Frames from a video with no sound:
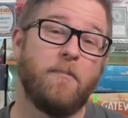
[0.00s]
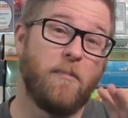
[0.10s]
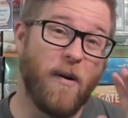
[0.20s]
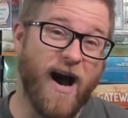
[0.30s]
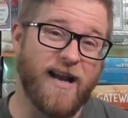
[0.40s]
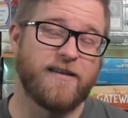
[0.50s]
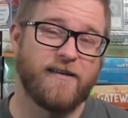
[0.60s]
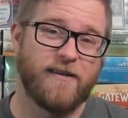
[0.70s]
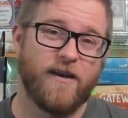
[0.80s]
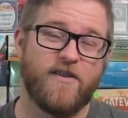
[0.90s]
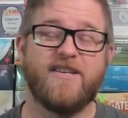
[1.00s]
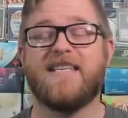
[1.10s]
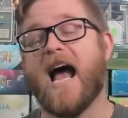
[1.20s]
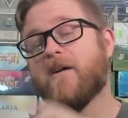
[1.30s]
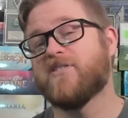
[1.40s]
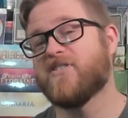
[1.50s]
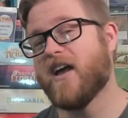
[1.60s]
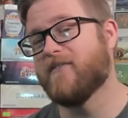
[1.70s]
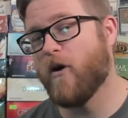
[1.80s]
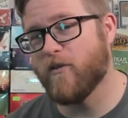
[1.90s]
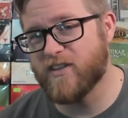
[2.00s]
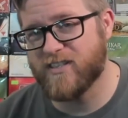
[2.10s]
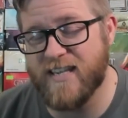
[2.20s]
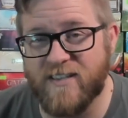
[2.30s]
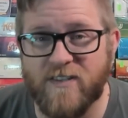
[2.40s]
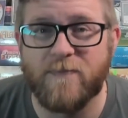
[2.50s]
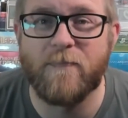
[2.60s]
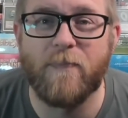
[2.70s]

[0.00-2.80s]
But the downside of all this is